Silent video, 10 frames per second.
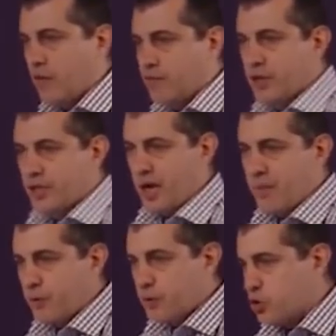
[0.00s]
for
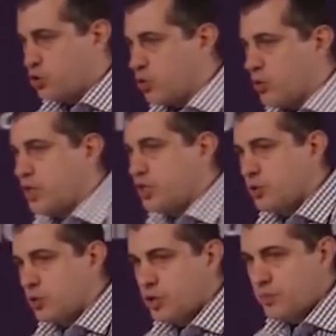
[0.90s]
example, storage
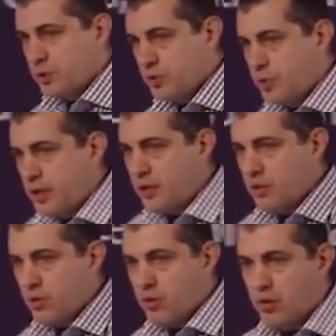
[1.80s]
or computing
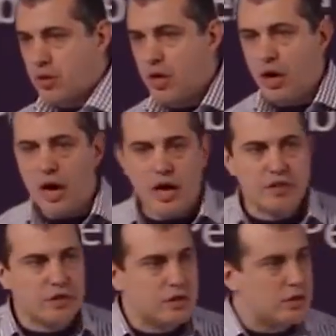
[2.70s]
or
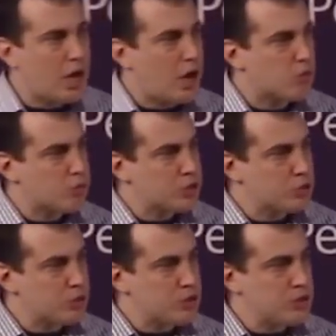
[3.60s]
other
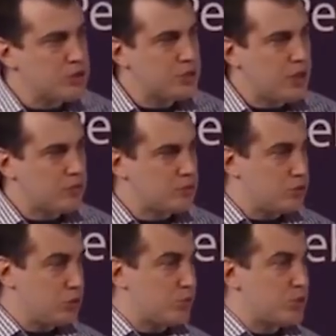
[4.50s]
resources, and
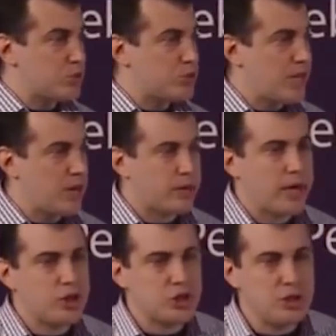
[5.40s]
do resource
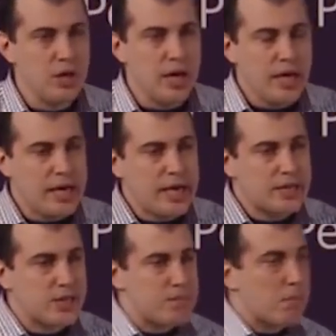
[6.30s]
allocation. It
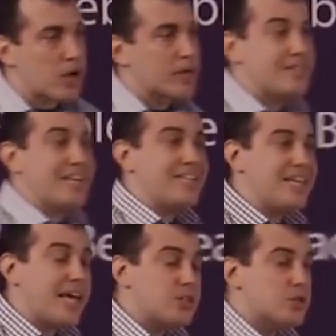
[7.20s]
is a market
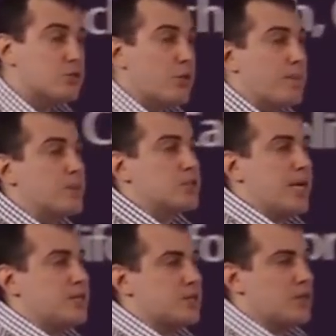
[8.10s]
index that
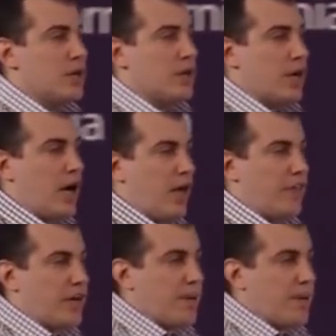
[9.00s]
represents the